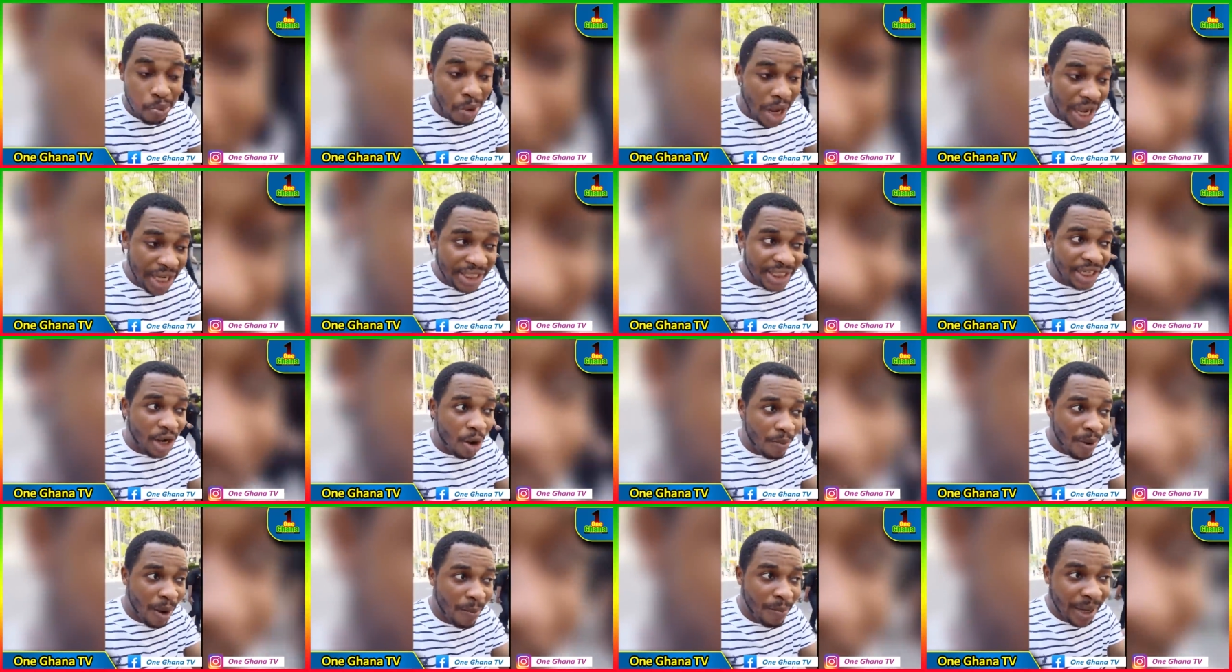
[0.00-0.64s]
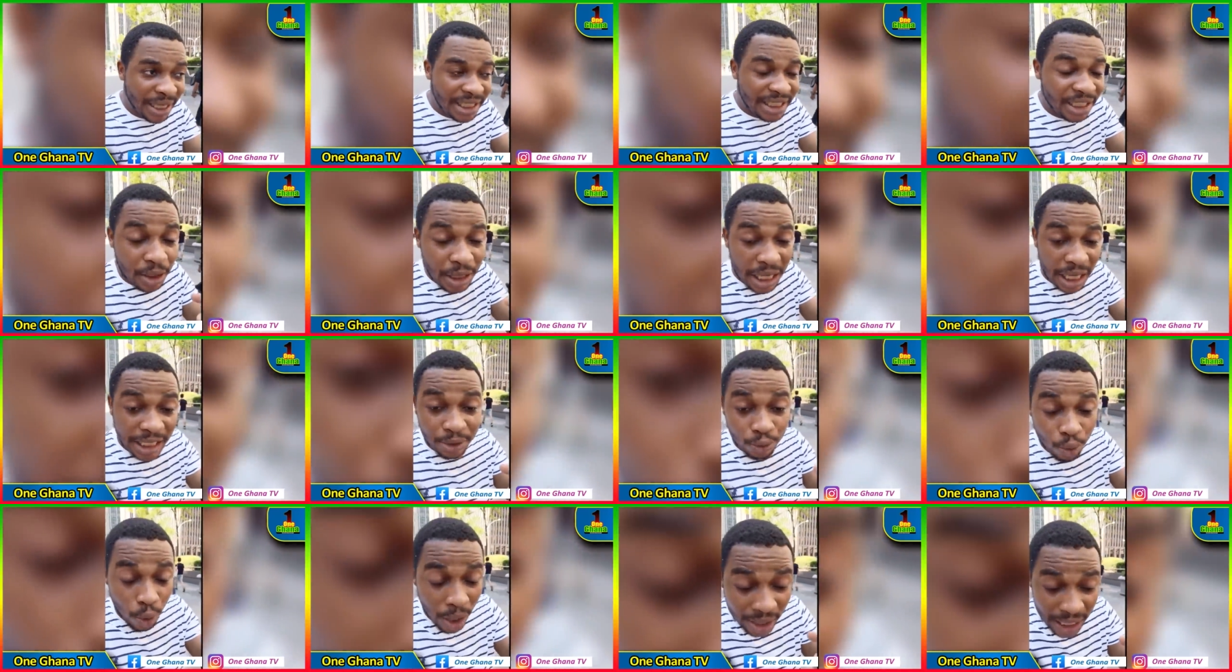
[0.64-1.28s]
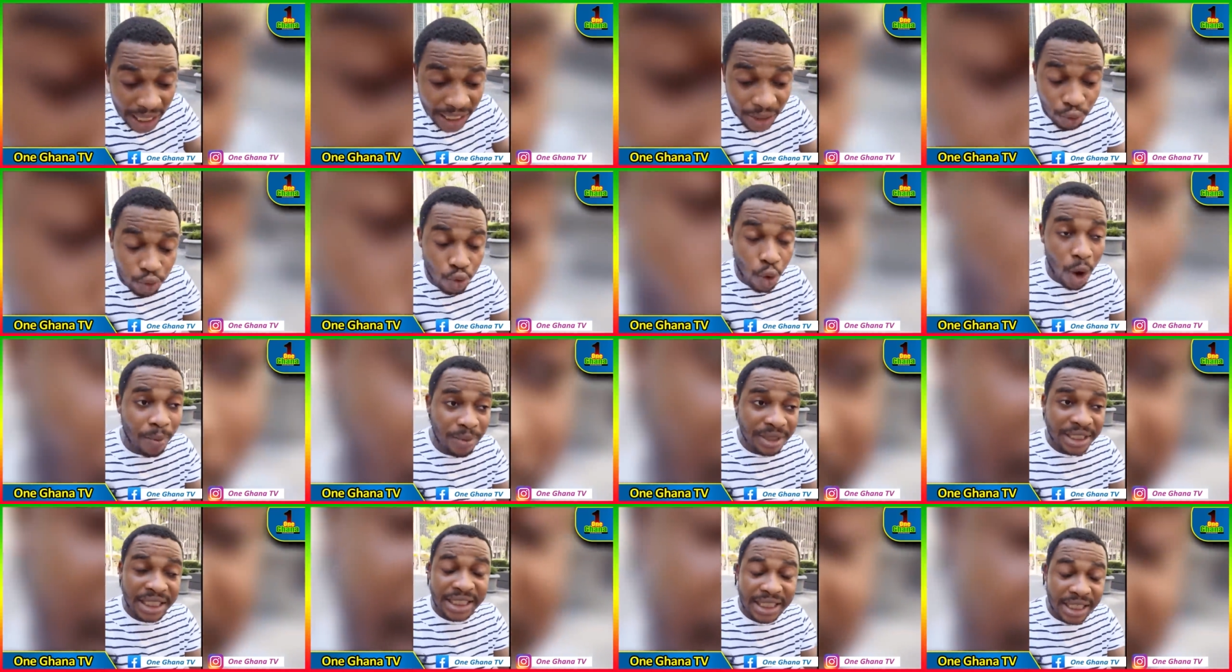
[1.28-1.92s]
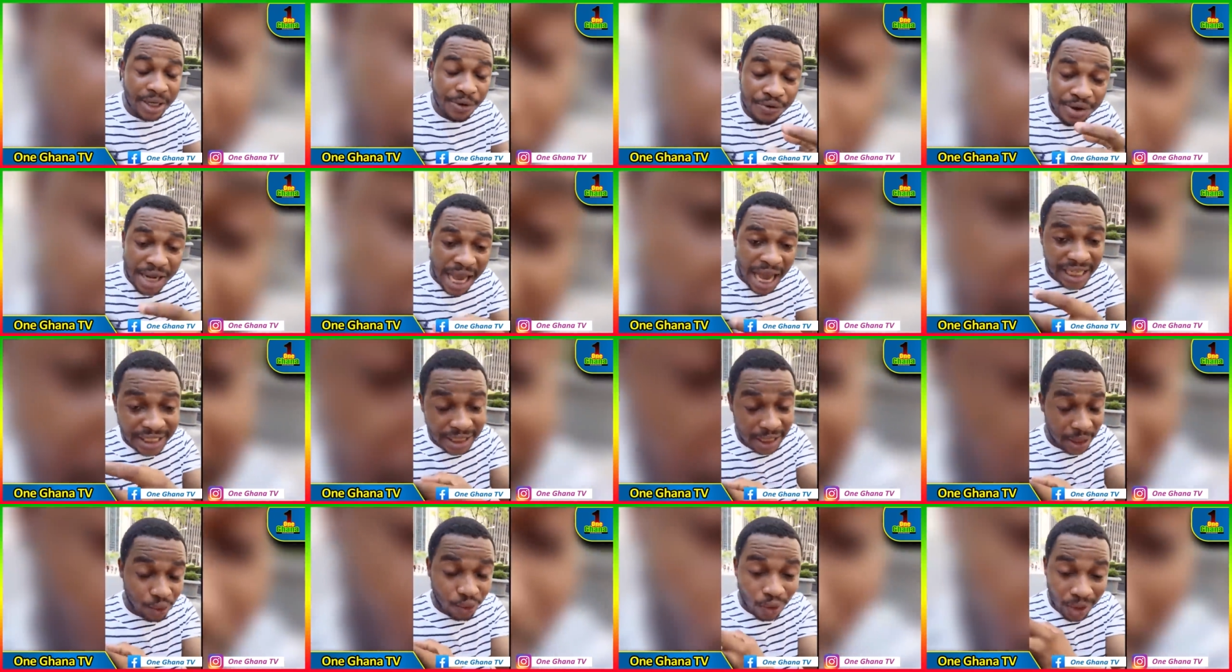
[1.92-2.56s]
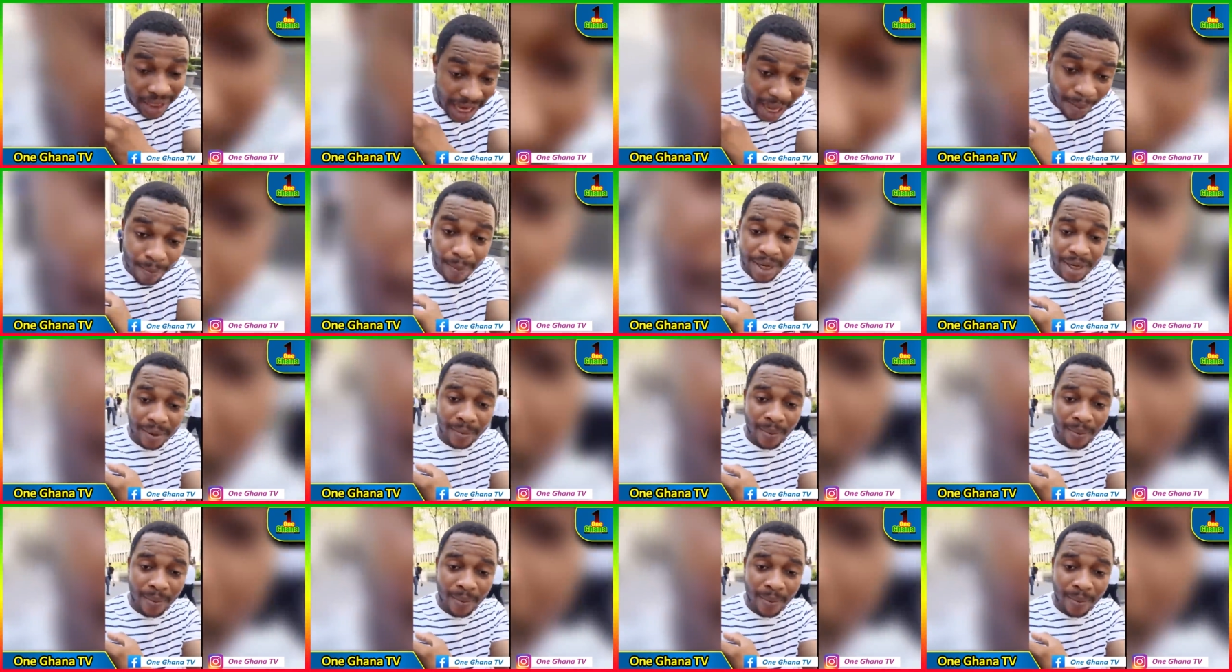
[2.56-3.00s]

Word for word: boys are my batik to a cat to a mutin, we are said to them.